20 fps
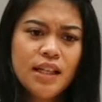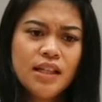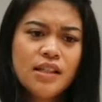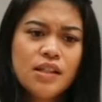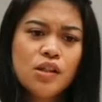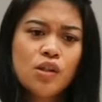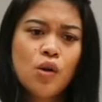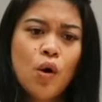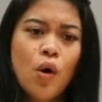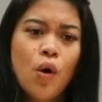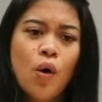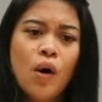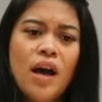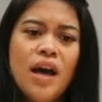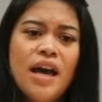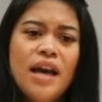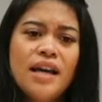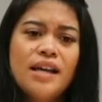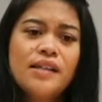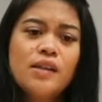So
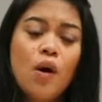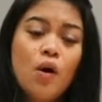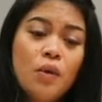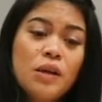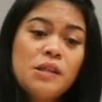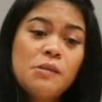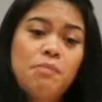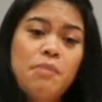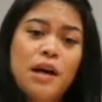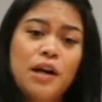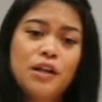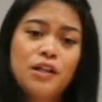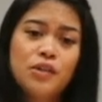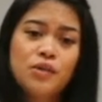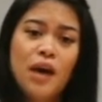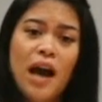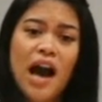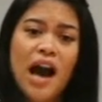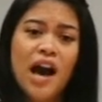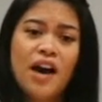it's always better
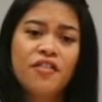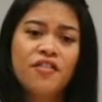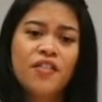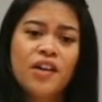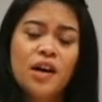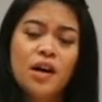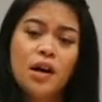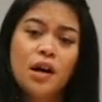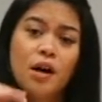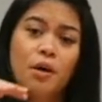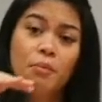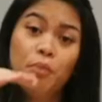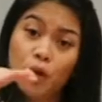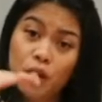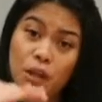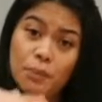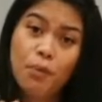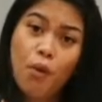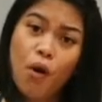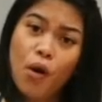to have
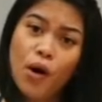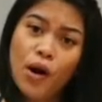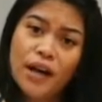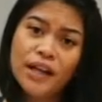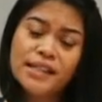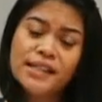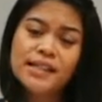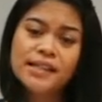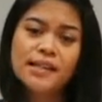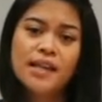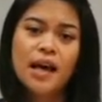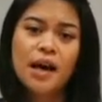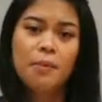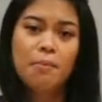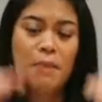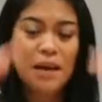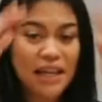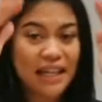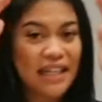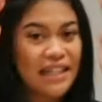bullet points,
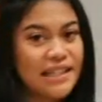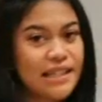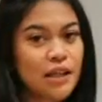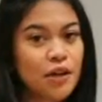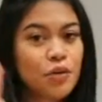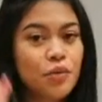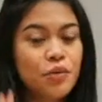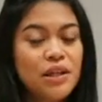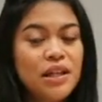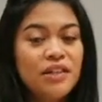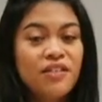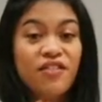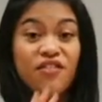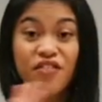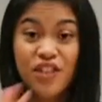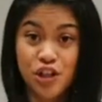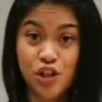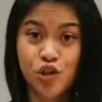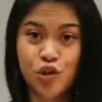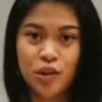make it easy to read
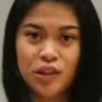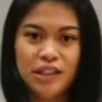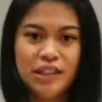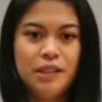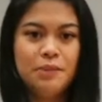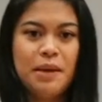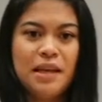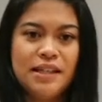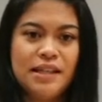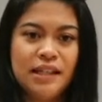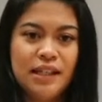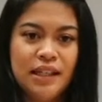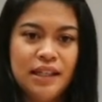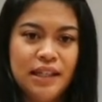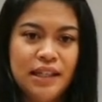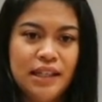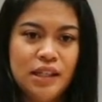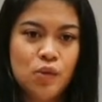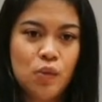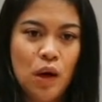visually,
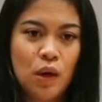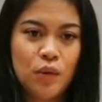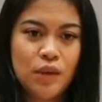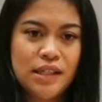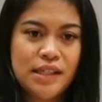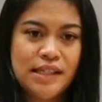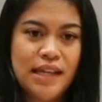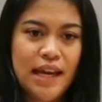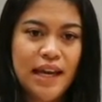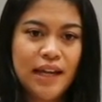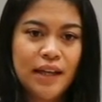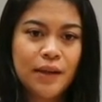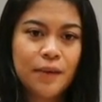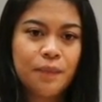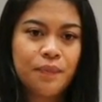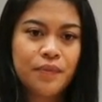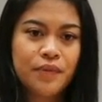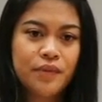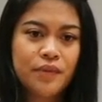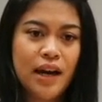basically, is what we're saying,
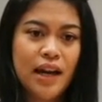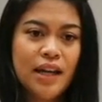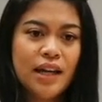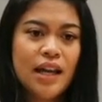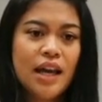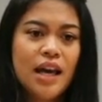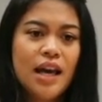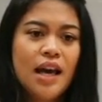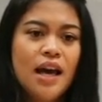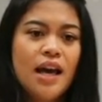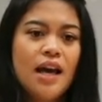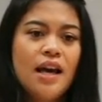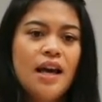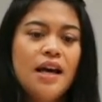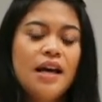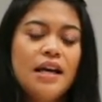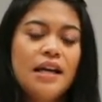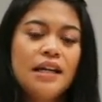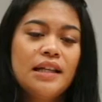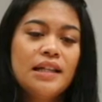right?
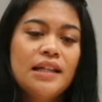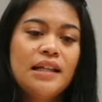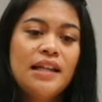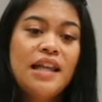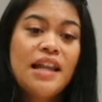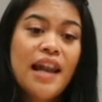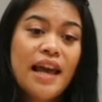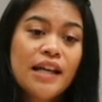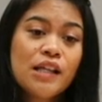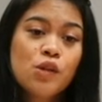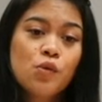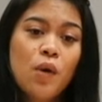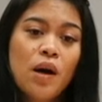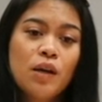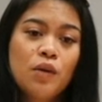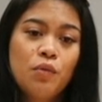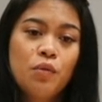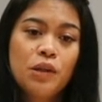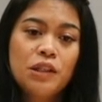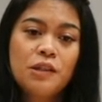The next
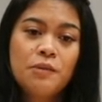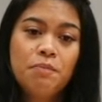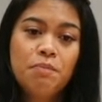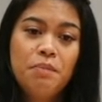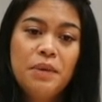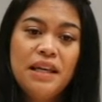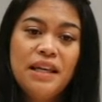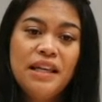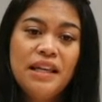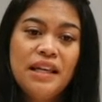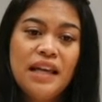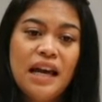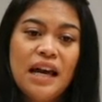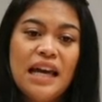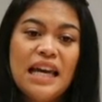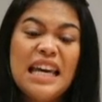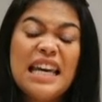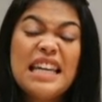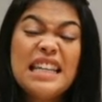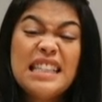one would be
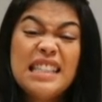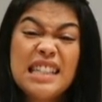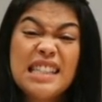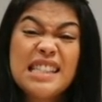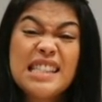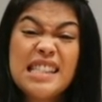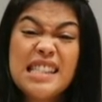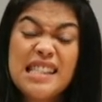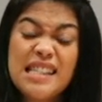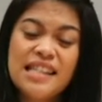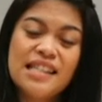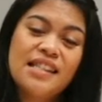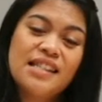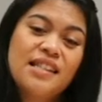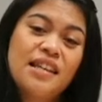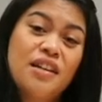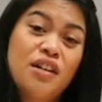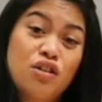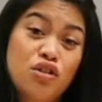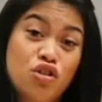
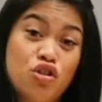inconsistent